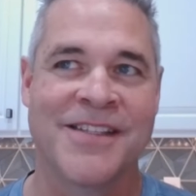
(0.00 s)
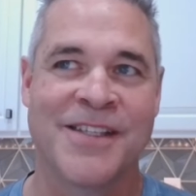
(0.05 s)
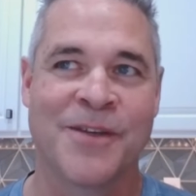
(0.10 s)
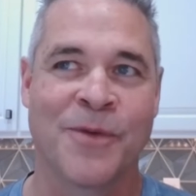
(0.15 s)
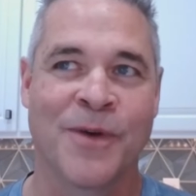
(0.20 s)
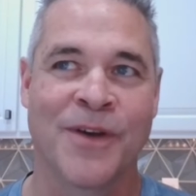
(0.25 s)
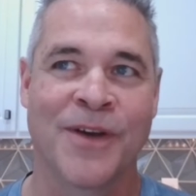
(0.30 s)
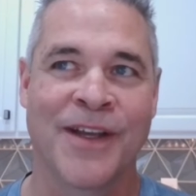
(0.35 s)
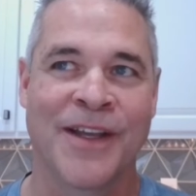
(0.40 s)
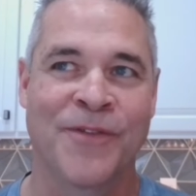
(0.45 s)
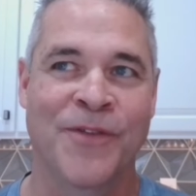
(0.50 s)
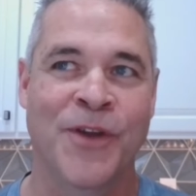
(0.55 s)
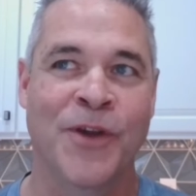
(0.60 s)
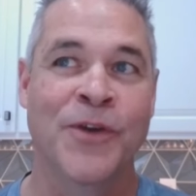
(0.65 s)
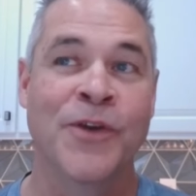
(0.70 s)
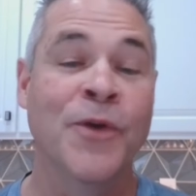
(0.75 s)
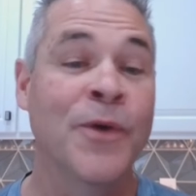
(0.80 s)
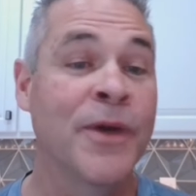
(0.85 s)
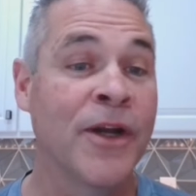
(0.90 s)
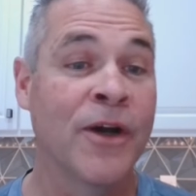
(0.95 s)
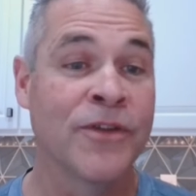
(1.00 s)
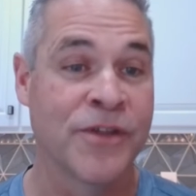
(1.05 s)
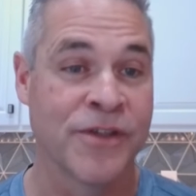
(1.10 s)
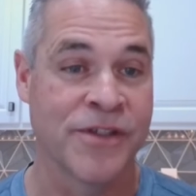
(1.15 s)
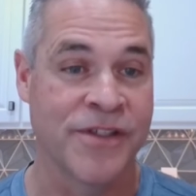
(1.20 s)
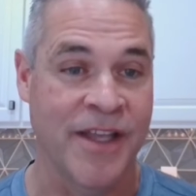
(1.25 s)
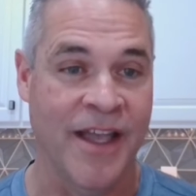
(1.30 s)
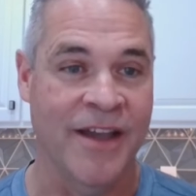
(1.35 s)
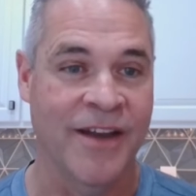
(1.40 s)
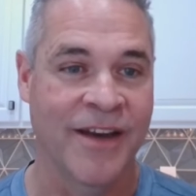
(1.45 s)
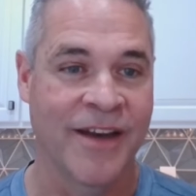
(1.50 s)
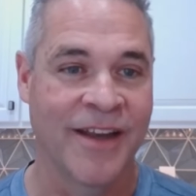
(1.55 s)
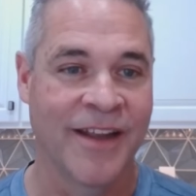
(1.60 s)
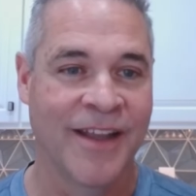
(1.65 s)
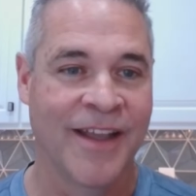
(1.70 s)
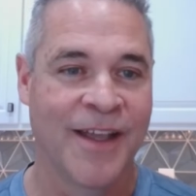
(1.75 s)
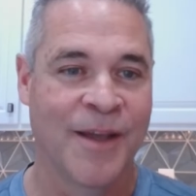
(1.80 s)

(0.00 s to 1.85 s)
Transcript: I say, well, if you're doing ultrasound